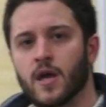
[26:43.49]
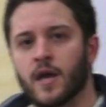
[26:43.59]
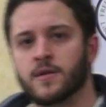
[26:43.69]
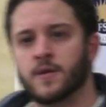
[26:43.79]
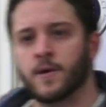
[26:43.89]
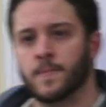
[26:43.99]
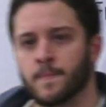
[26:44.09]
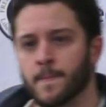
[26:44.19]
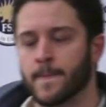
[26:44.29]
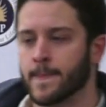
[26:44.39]
And
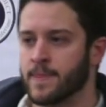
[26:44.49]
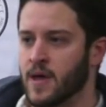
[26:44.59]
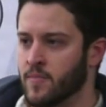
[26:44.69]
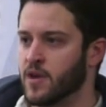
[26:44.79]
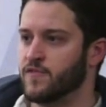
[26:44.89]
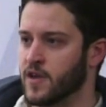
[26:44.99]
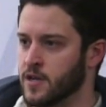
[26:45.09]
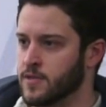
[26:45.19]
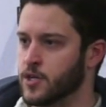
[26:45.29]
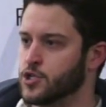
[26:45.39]
um, that modified
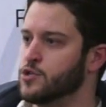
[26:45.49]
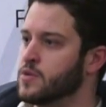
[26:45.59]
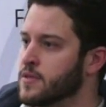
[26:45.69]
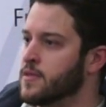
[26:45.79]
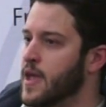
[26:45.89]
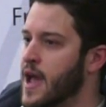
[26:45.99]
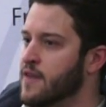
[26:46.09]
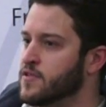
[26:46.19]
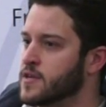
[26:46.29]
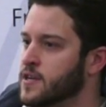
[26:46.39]
gun they shoot, and then they
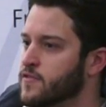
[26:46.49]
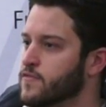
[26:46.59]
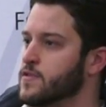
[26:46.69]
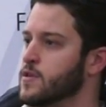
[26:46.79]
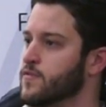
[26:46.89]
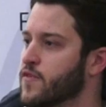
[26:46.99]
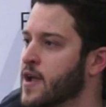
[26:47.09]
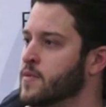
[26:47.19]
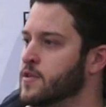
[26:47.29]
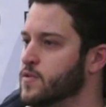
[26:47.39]
have it kind of you know
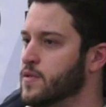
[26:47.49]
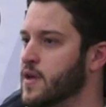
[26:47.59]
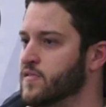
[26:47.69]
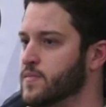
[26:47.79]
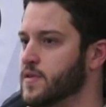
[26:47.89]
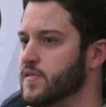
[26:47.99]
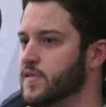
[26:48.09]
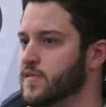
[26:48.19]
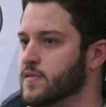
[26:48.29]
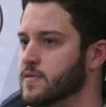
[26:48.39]
fragment into a thousand
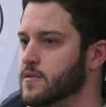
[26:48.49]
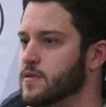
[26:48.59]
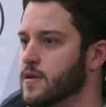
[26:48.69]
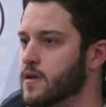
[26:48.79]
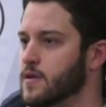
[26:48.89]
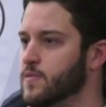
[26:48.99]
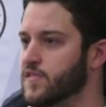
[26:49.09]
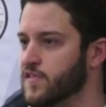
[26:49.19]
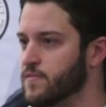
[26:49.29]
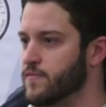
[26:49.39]
pieces. And uh, it
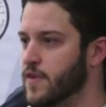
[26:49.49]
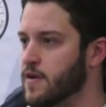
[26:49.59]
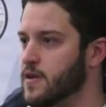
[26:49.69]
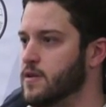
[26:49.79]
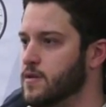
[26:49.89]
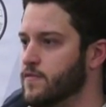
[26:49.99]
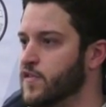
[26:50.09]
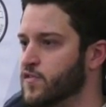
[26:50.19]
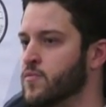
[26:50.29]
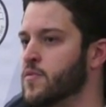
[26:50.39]
was this very
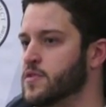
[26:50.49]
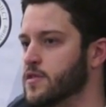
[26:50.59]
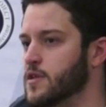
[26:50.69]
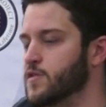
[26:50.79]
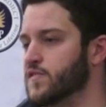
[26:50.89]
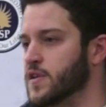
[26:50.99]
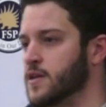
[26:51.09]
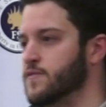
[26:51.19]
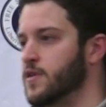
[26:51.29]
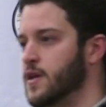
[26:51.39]
visceral moment that they used to
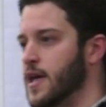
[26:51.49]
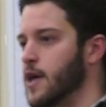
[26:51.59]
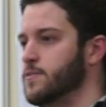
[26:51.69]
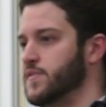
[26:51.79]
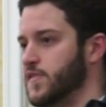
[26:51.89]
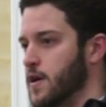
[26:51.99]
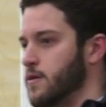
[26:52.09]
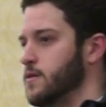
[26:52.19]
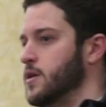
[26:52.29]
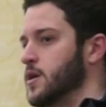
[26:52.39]
kind of help
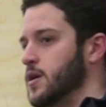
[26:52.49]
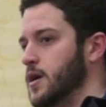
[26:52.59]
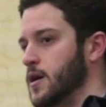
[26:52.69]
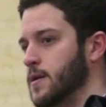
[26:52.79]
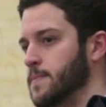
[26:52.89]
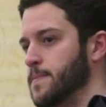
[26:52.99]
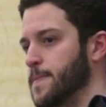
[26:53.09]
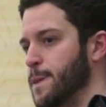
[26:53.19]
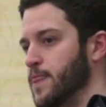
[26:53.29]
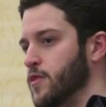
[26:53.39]
sell uh,
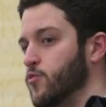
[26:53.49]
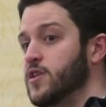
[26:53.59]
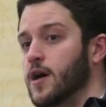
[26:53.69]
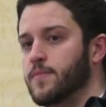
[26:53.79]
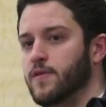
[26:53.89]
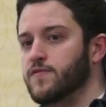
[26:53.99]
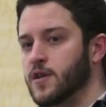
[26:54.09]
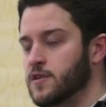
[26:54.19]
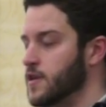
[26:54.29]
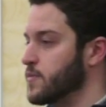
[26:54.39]
the re-up of
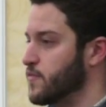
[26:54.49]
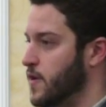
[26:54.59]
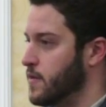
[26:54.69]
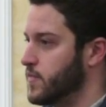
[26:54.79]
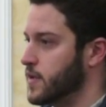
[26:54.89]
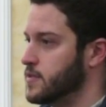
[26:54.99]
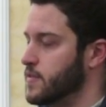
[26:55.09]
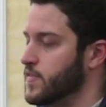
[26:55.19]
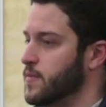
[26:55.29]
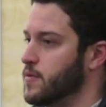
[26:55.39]
the Undetectable Firearms Act
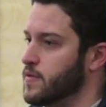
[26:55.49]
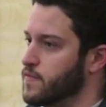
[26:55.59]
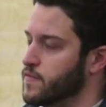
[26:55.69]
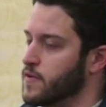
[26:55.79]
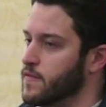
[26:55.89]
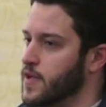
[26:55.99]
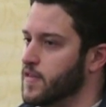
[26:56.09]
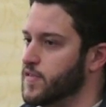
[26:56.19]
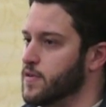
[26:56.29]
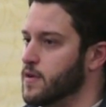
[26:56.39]
in December of, of
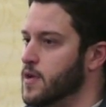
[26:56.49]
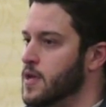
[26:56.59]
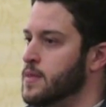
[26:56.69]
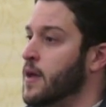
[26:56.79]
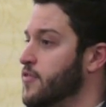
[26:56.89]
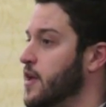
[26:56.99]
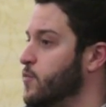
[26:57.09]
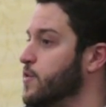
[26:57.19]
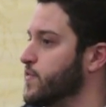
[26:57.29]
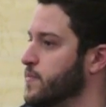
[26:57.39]
last year. Not
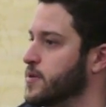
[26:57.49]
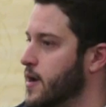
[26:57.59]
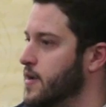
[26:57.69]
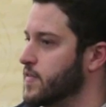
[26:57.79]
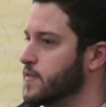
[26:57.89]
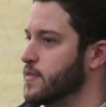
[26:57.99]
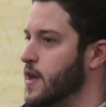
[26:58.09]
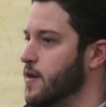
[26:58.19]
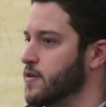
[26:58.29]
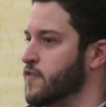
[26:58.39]
that we are surprised
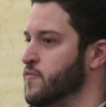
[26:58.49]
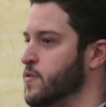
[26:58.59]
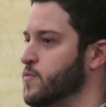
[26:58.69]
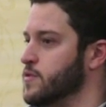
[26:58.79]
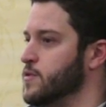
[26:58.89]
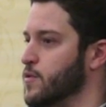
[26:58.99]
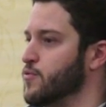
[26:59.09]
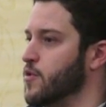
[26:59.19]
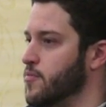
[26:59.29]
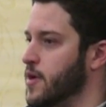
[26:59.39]
that our government would you know
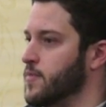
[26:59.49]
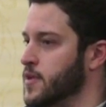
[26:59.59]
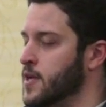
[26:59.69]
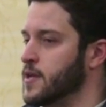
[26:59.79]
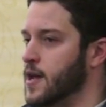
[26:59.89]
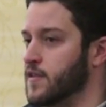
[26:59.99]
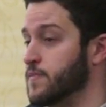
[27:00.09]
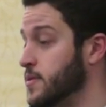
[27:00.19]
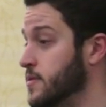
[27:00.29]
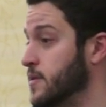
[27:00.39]
throw propaganda at
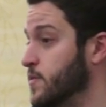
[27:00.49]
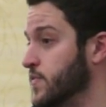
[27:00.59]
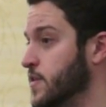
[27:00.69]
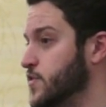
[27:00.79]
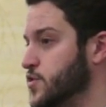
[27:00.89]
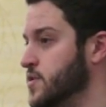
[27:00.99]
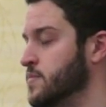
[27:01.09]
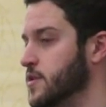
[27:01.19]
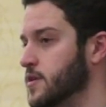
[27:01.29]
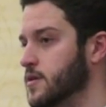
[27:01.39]
us, but it was an
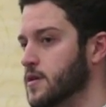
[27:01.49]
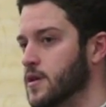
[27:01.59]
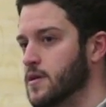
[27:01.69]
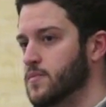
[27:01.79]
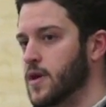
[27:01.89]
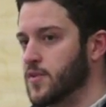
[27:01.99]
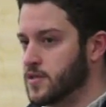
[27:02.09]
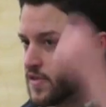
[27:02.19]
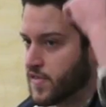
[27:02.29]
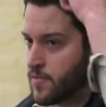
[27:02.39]
extremely
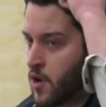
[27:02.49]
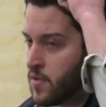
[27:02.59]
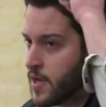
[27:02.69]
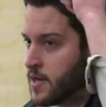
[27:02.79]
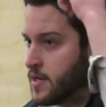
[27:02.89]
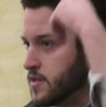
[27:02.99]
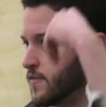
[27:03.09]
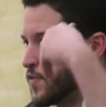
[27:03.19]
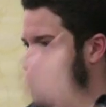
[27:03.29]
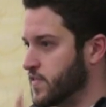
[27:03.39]
propagandistic moment, it
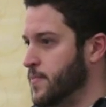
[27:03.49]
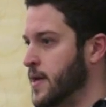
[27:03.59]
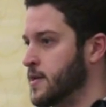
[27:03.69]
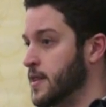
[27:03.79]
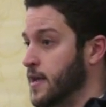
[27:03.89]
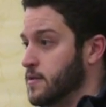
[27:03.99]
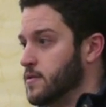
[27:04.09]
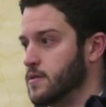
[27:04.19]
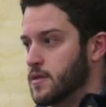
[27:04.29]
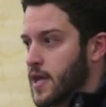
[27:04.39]
of course depended, like
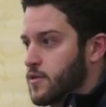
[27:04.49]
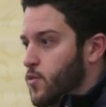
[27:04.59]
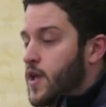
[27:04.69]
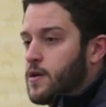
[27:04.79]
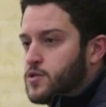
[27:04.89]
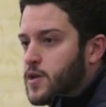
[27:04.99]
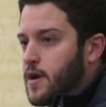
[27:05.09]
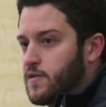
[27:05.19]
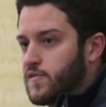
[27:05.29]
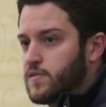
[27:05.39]
like the Waco
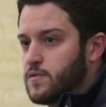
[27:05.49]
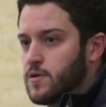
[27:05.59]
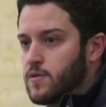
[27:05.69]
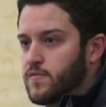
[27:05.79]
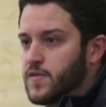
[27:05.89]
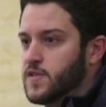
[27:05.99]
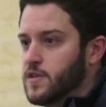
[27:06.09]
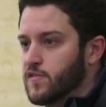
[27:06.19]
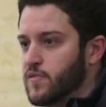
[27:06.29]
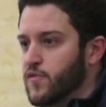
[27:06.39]
trials, you know,
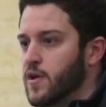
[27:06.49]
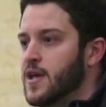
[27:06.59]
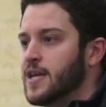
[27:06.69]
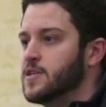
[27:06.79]
15 years before.